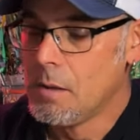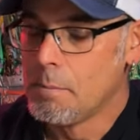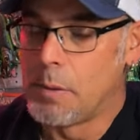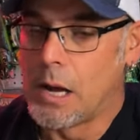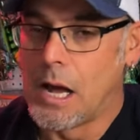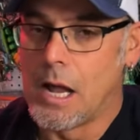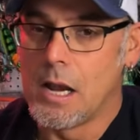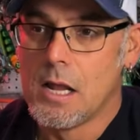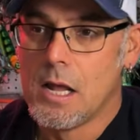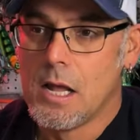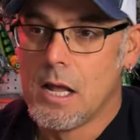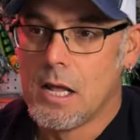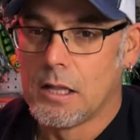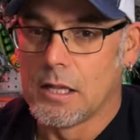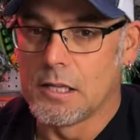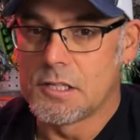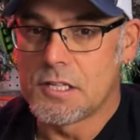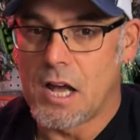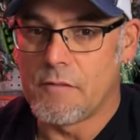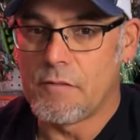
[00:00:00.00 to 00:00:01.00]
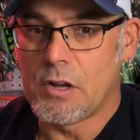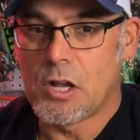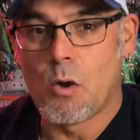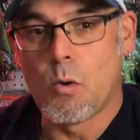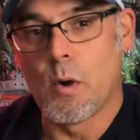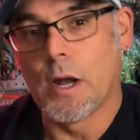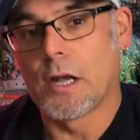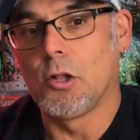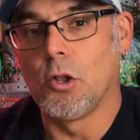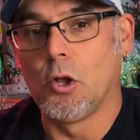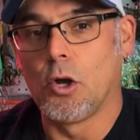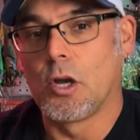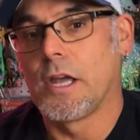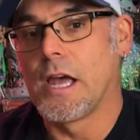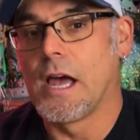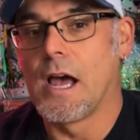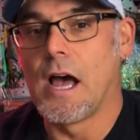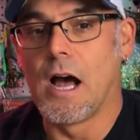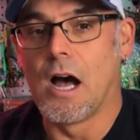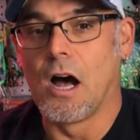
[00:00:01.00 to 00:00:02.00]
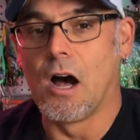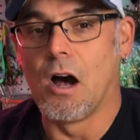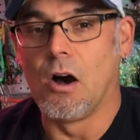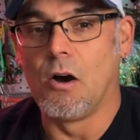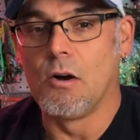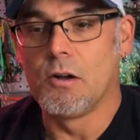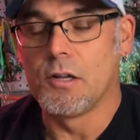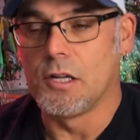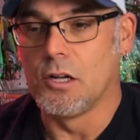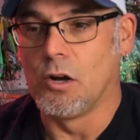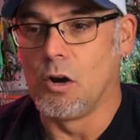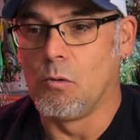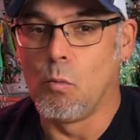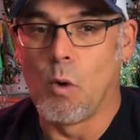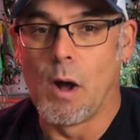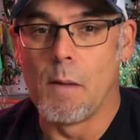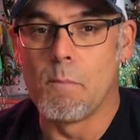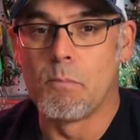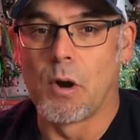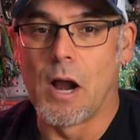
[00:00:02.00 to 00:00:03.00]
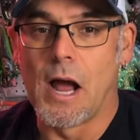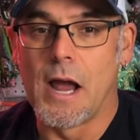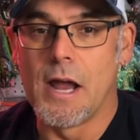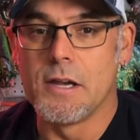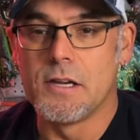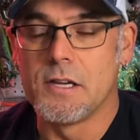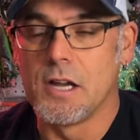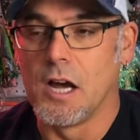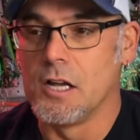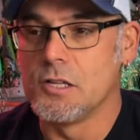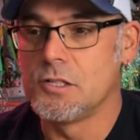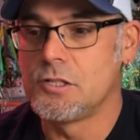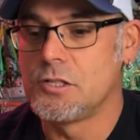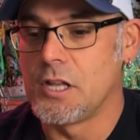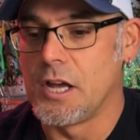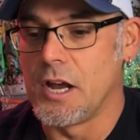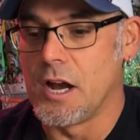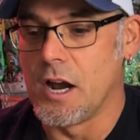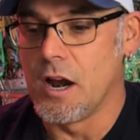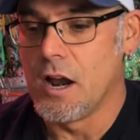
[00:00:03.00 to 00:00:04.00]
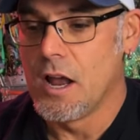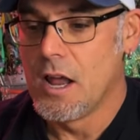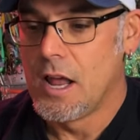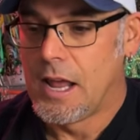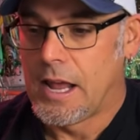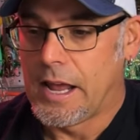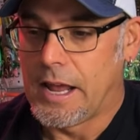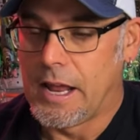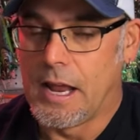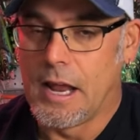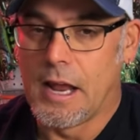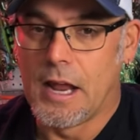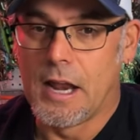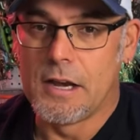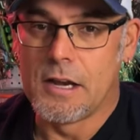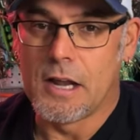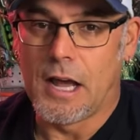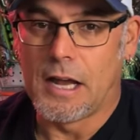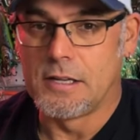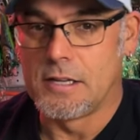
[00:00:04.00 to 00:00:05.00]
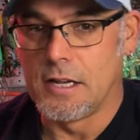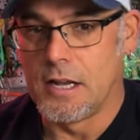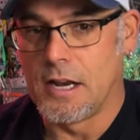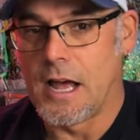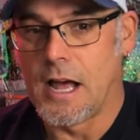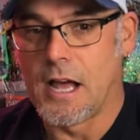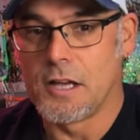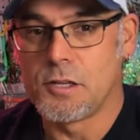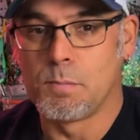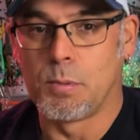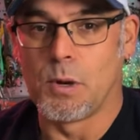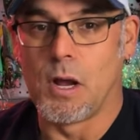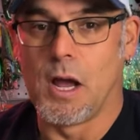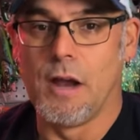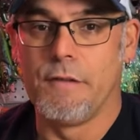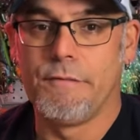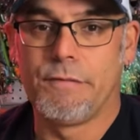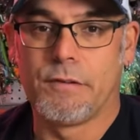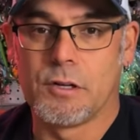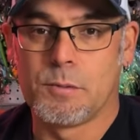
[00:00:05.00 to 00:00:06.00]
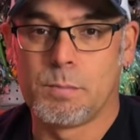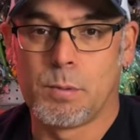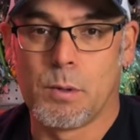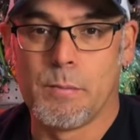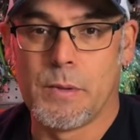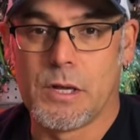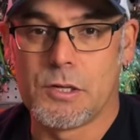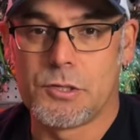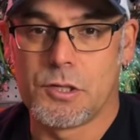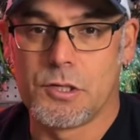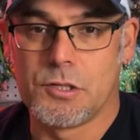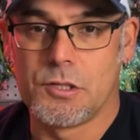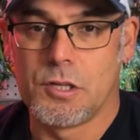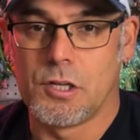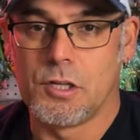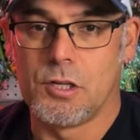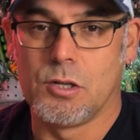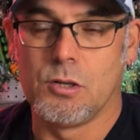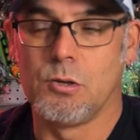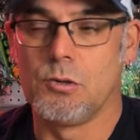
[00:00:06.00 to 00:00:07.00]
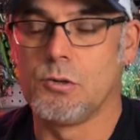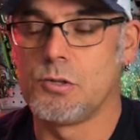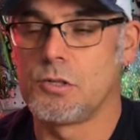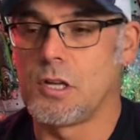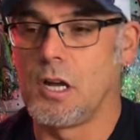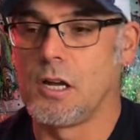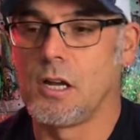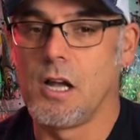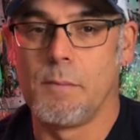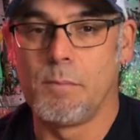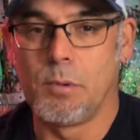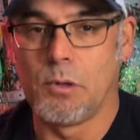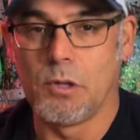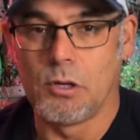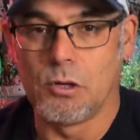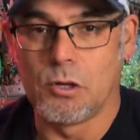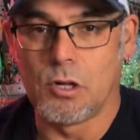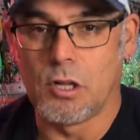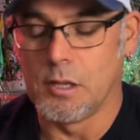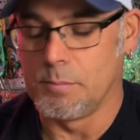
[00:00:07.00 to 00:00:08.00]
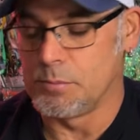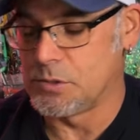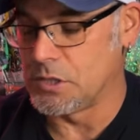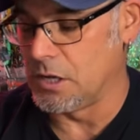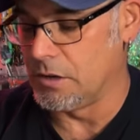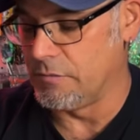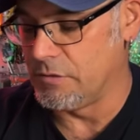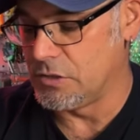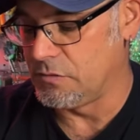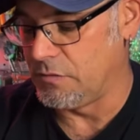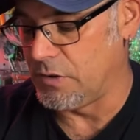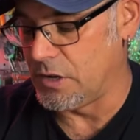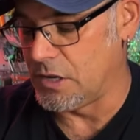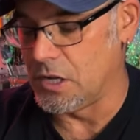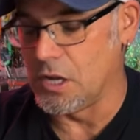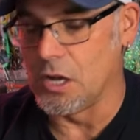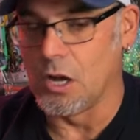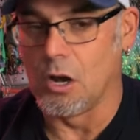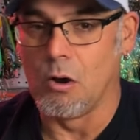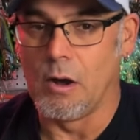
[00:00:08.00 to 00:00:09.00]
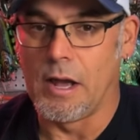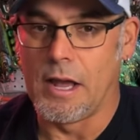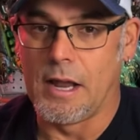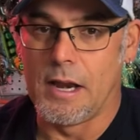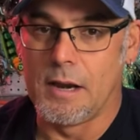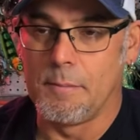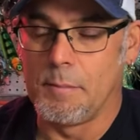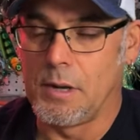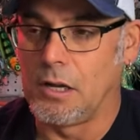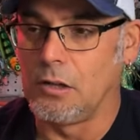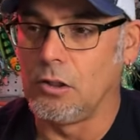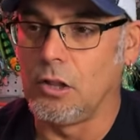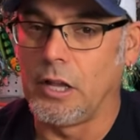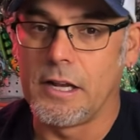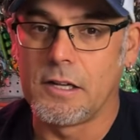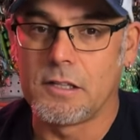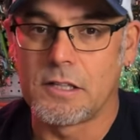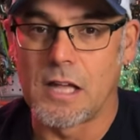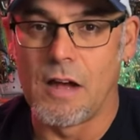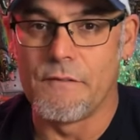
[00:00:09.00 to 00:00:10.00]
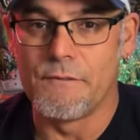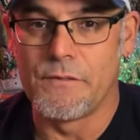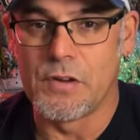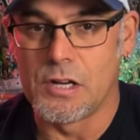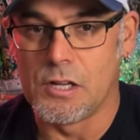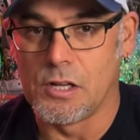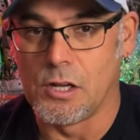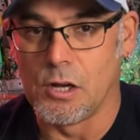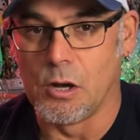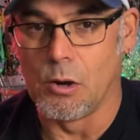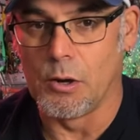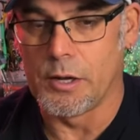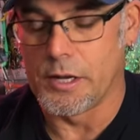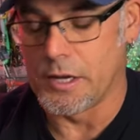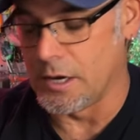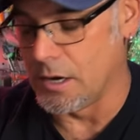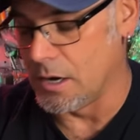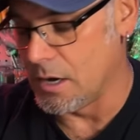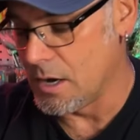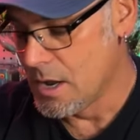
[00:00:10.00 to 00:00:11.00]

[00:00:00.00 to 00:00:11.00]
But let's have a quick look at how, you know, what Brian does there. And I did ask Brian for his permission to use a couple little clips out of his video, and I'm going to link that video here